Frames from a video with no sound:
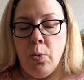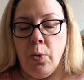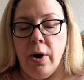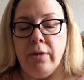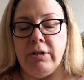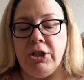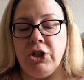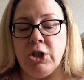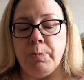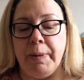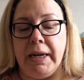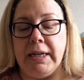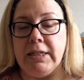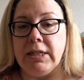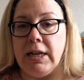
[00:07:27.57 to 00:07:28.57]
We're only just
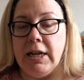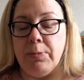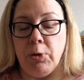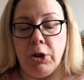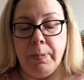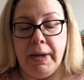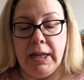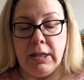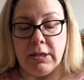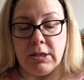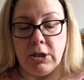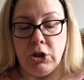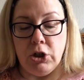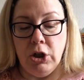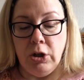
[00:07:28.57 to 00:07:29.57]
beginning to learn what the beetles
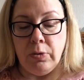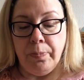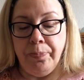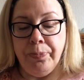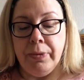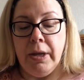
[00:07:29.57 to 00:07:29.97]
can do.